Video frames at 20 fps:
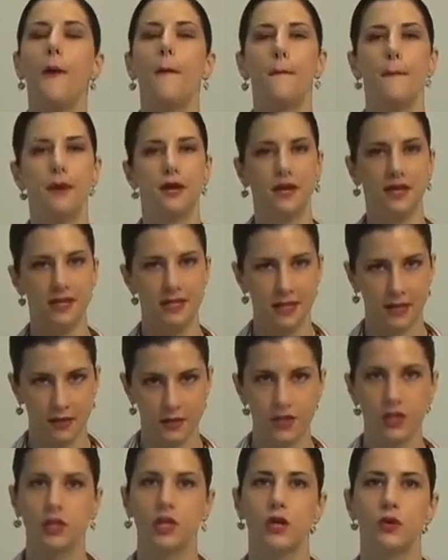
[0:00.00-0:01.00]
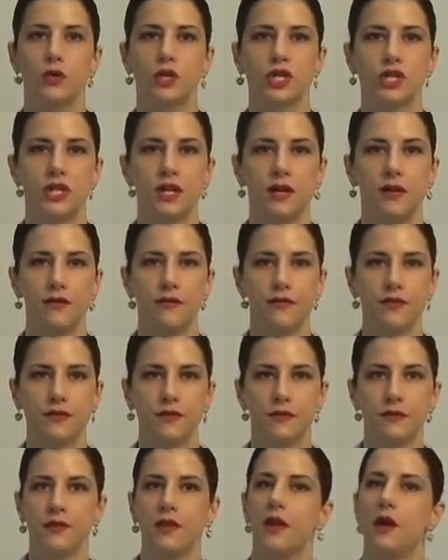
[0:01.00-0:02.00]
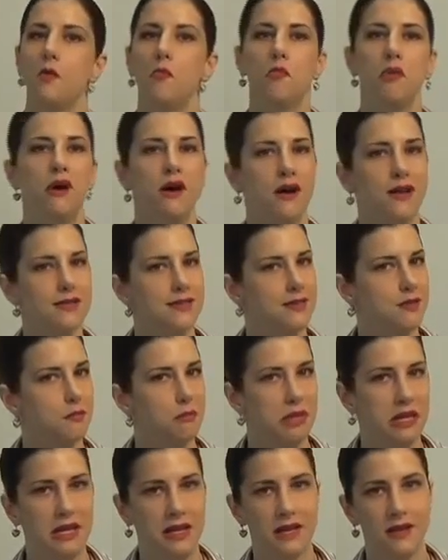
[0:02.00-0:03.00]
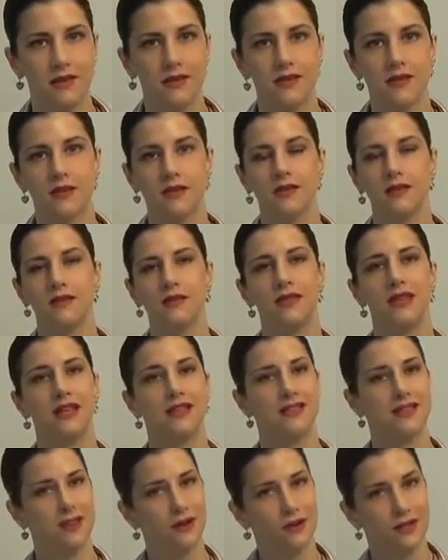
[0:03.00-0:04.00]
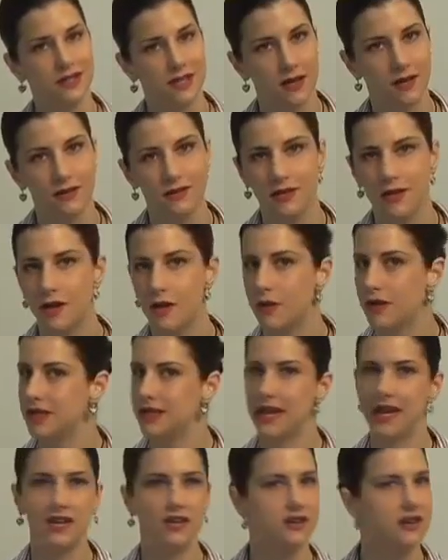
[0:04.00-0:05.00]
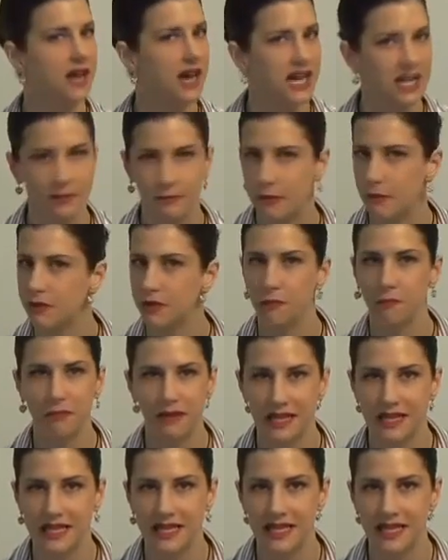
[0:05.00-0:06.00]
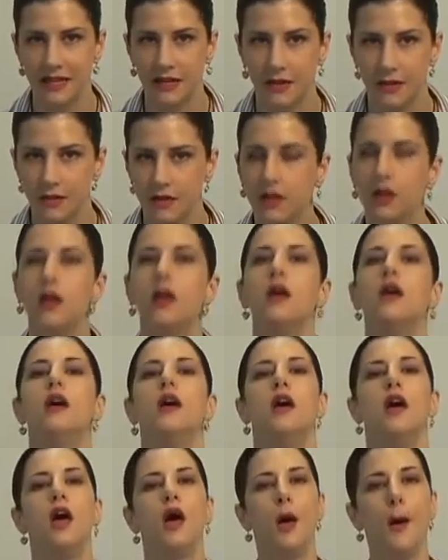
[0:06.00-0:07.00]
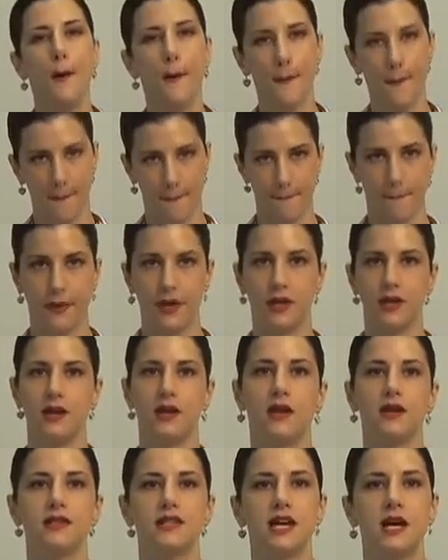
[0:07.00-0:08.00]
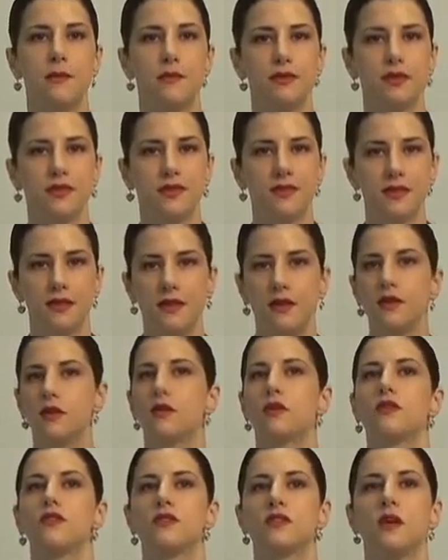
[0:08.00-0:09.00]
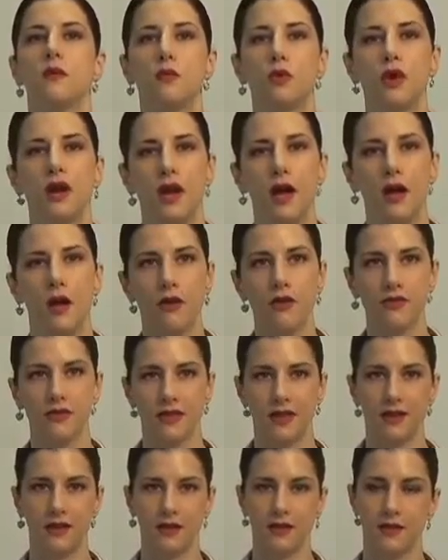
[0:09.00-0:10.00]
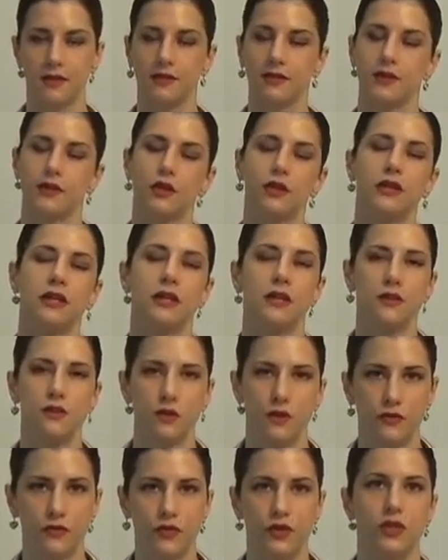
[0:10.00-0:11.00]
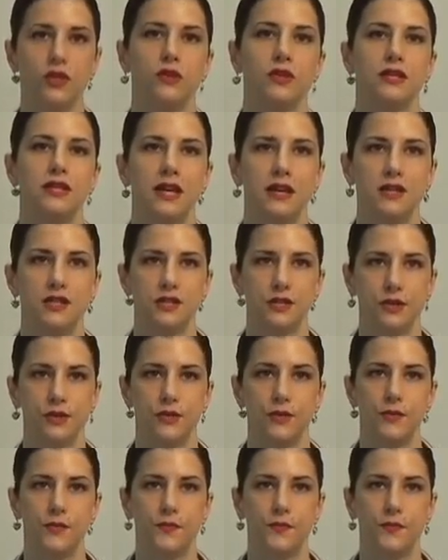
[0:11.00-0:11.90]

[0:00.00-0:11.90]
put it down to lower shelves. Pots and pans, things that are down low, again, you're not going to be able to bend down. Put it on top of the sink or somewhere else that is a little easier for you to get to.